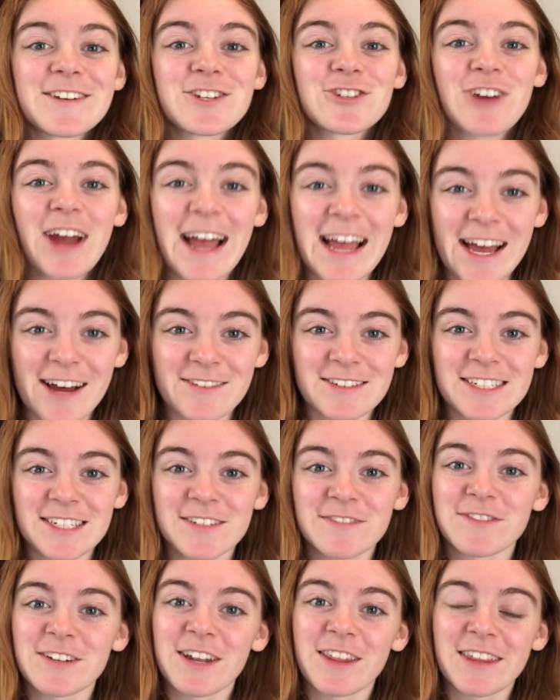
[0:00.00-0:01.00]
try out
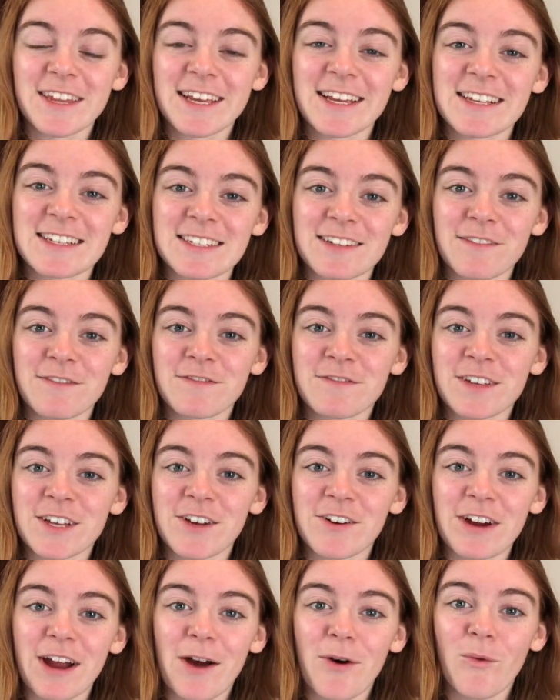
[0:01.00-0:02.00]
different things and
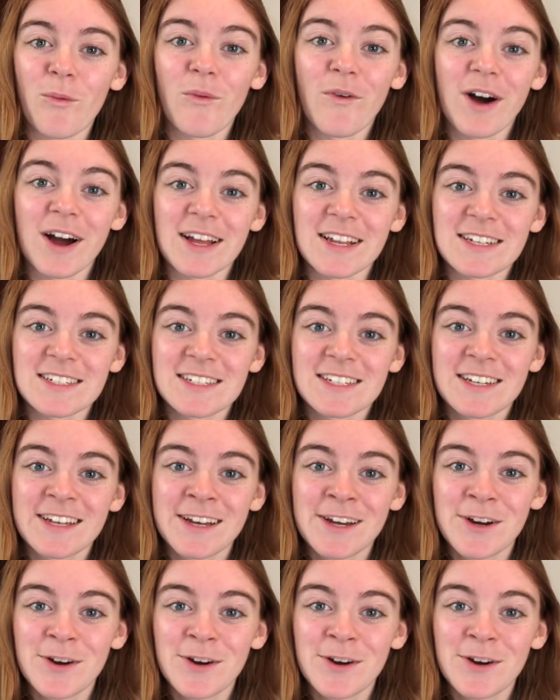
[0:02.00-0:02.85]
figure out what